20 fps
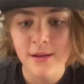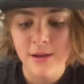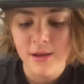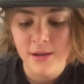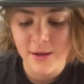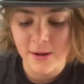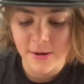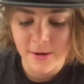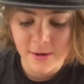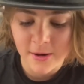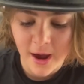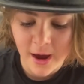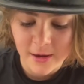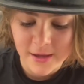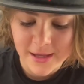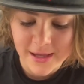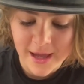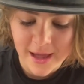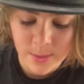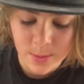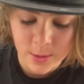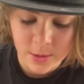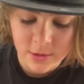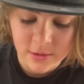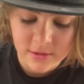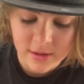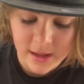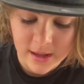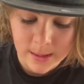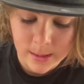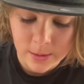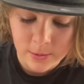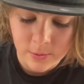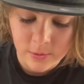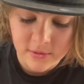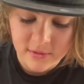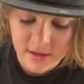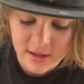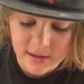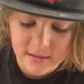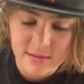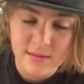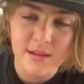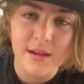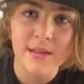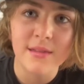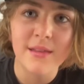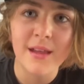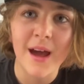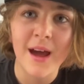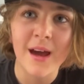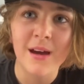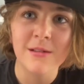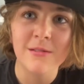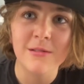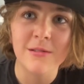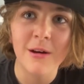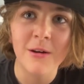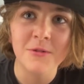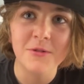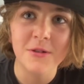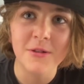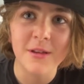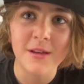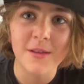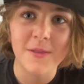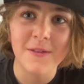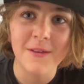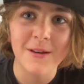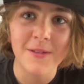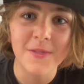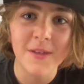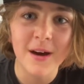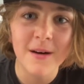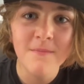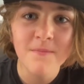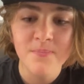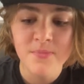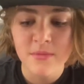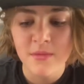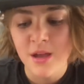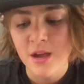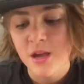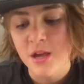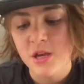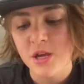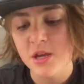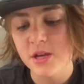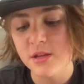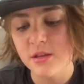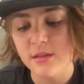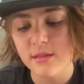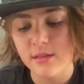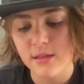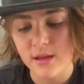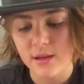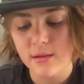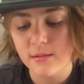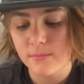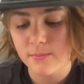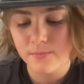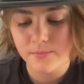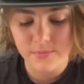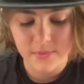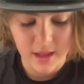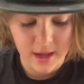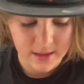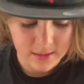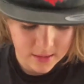you know how you get those like little like skin tags on your like your thumb? You can just like take that